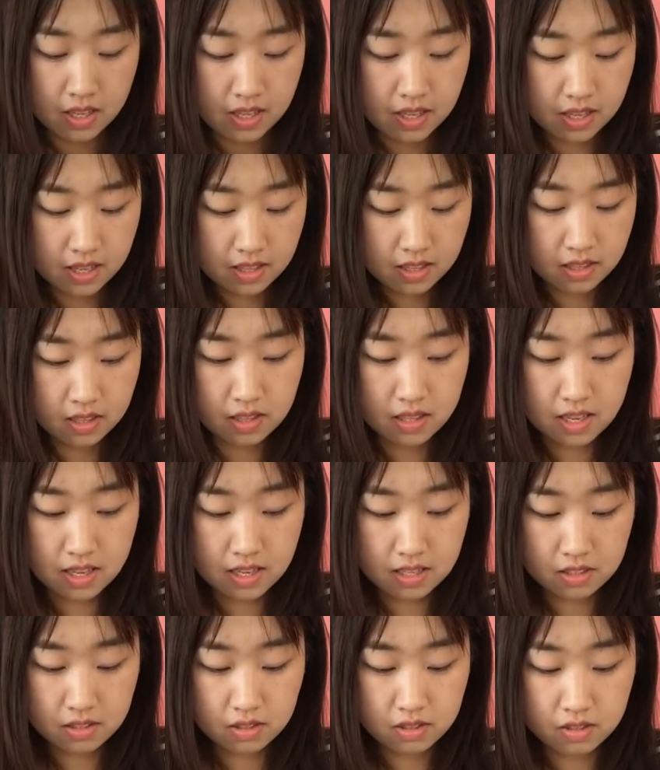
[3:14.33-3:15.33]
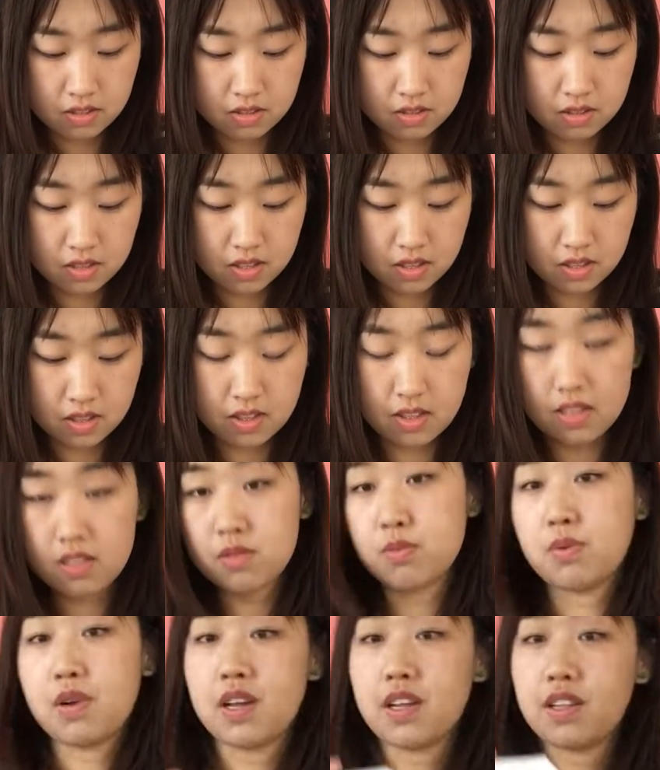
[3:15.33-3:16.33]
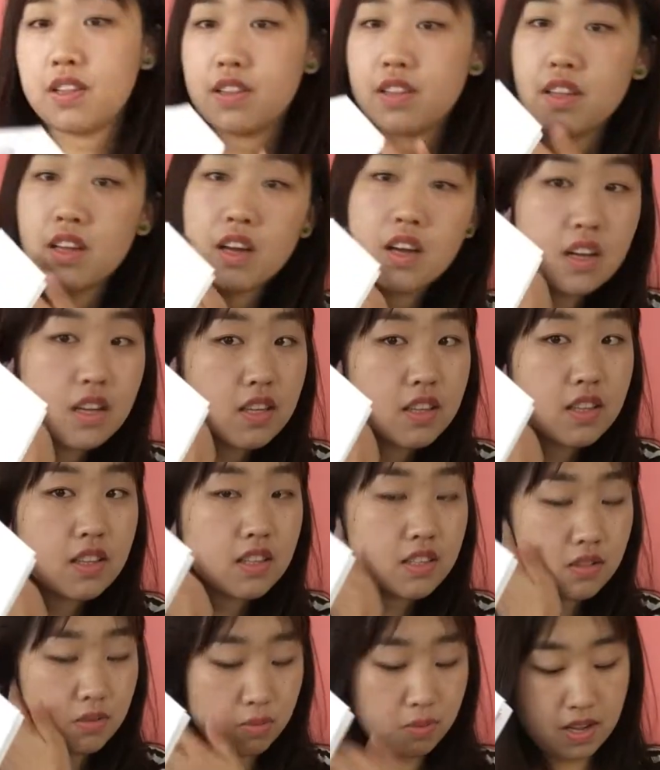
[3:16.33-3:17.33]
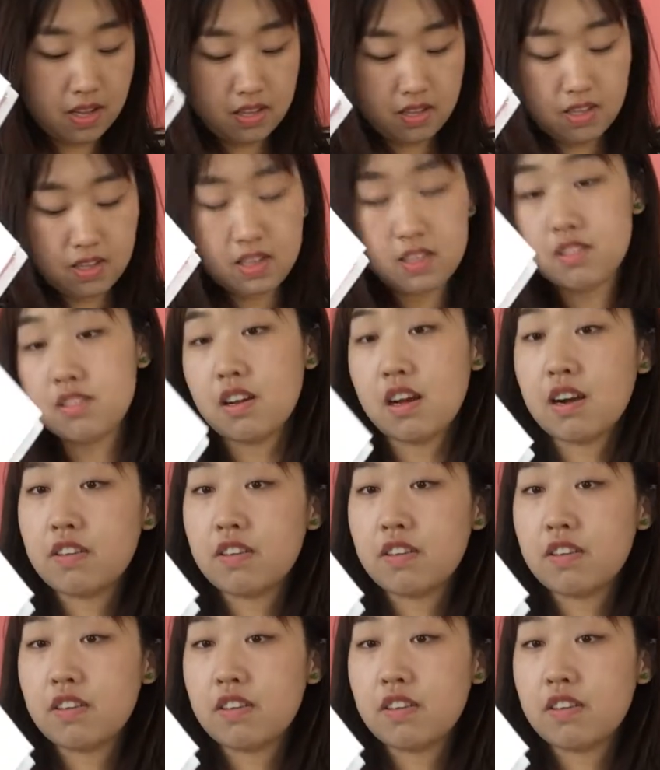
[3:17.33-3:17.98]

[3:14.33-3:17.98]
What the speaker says: And let's see this one. This one is